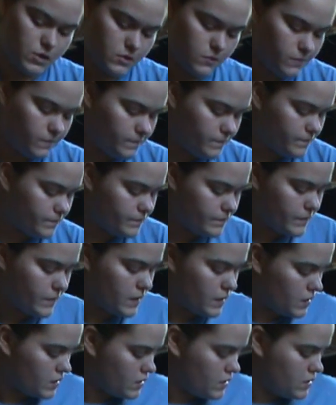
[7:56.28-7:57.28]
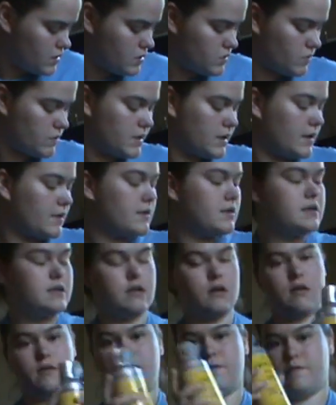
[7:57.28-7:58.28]
we do? So we take this
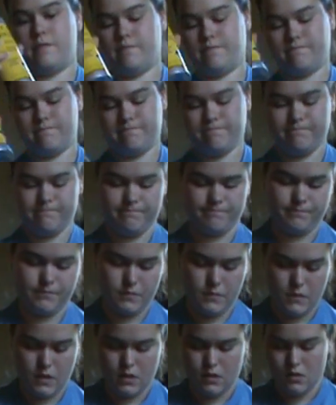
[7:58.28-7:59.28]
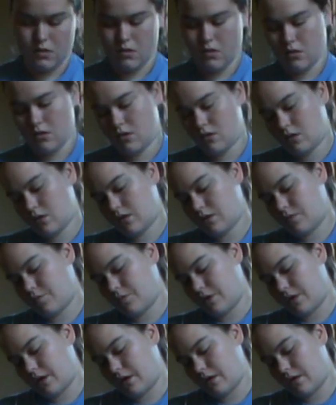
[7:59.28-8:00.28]
stuff.
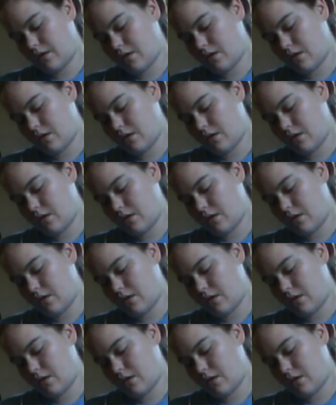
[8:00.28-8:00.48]
And wait.